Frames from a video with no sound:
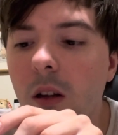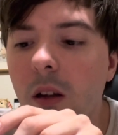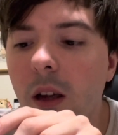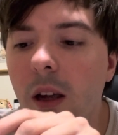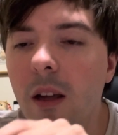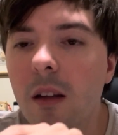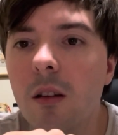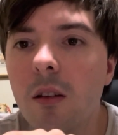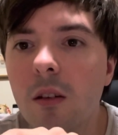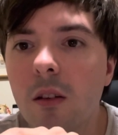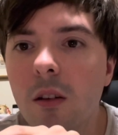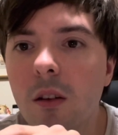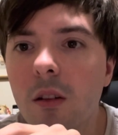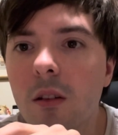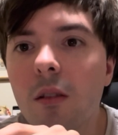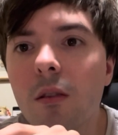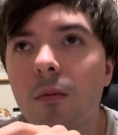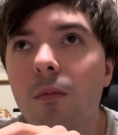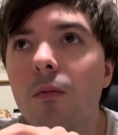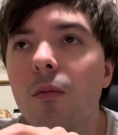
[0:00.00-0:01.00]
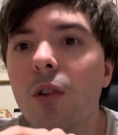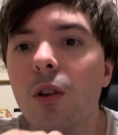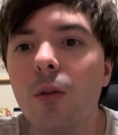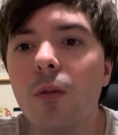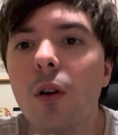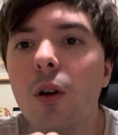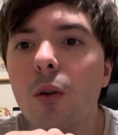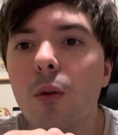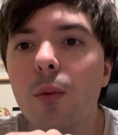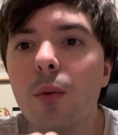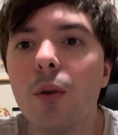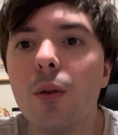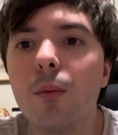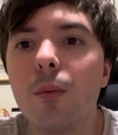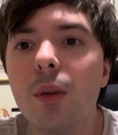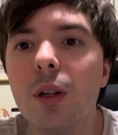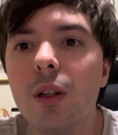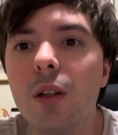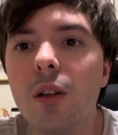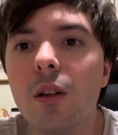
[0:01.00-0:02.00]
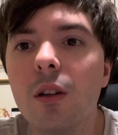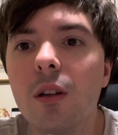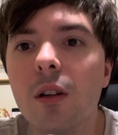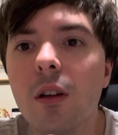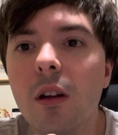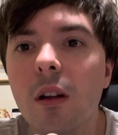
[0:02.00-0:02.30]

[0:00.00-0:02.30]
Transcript: Edison Nouveau Premier.